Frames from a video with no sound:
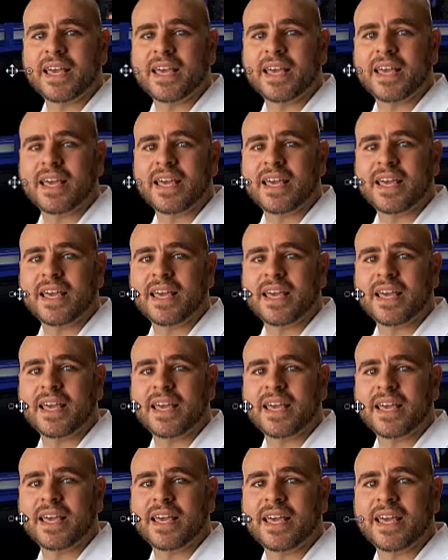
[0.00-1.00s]

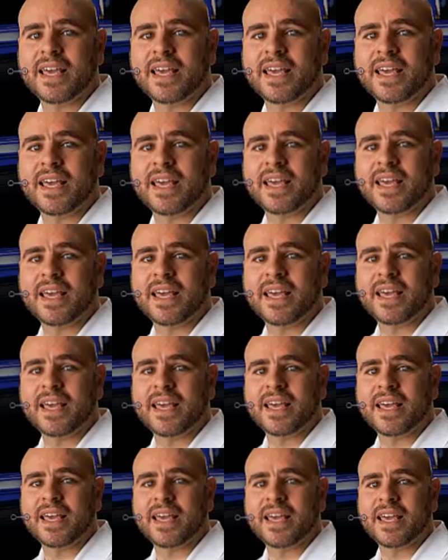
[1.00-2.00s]

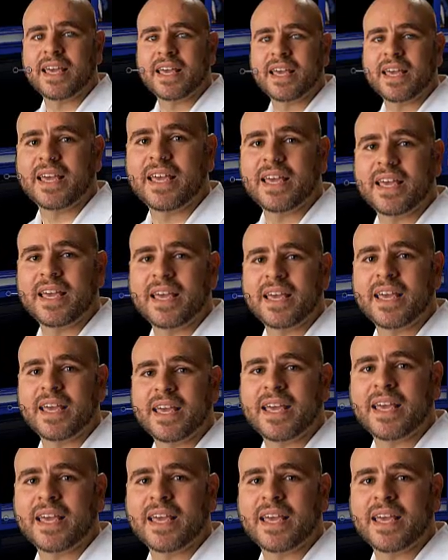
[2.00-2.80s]
No one is speaking in this clip.